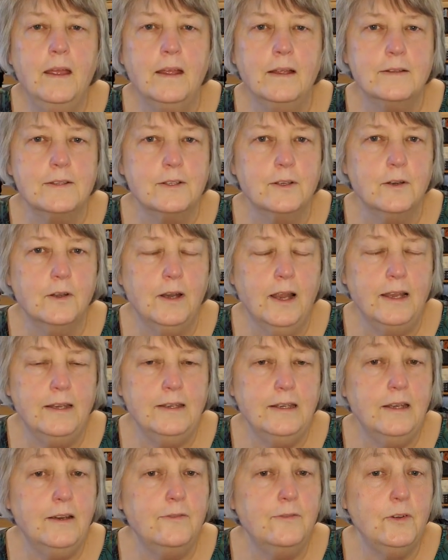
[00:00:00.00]
It's a good
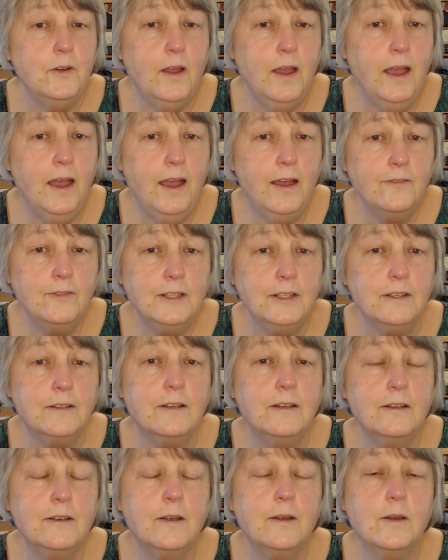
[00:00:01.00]
idea if you
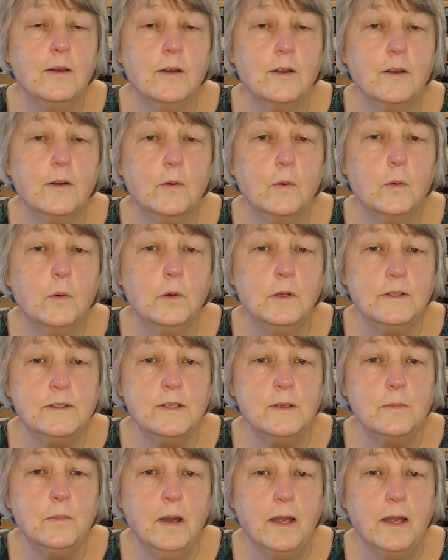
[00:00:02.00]
haven't quilted